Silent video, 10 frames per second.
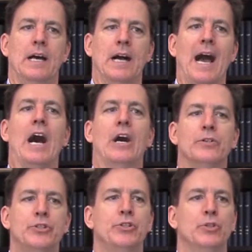
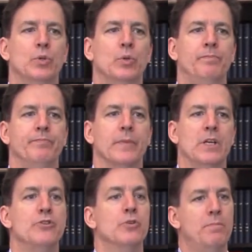how to
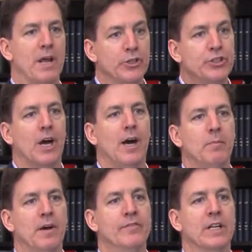do a better
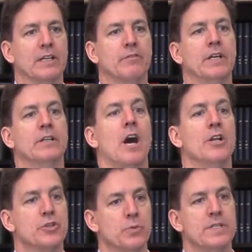job of delivering
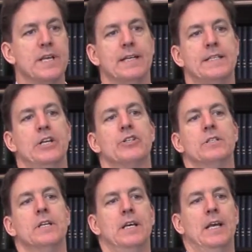non-sewered
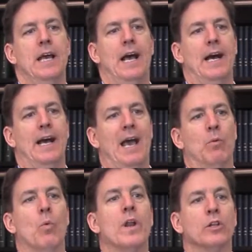sanitation,
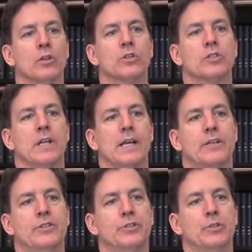and what it looks
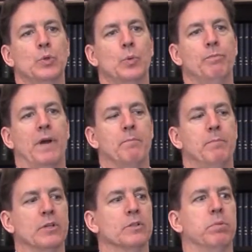like to
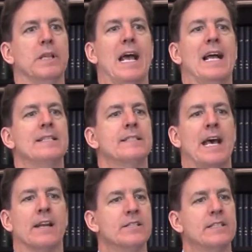build plans
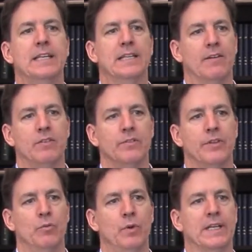at a city level
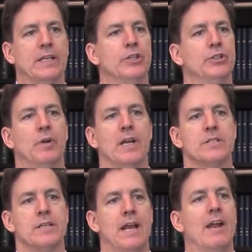that really can
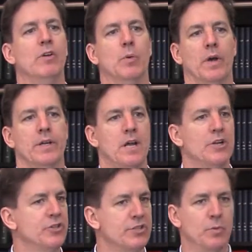address everyone,
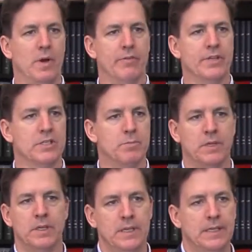not just the wealthiest,
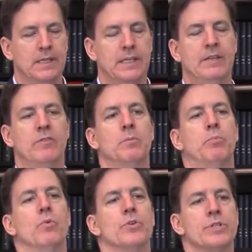but even the
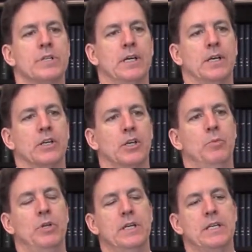poorest
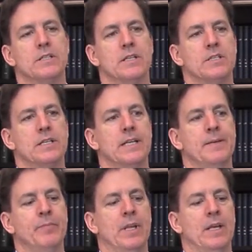communities of the city.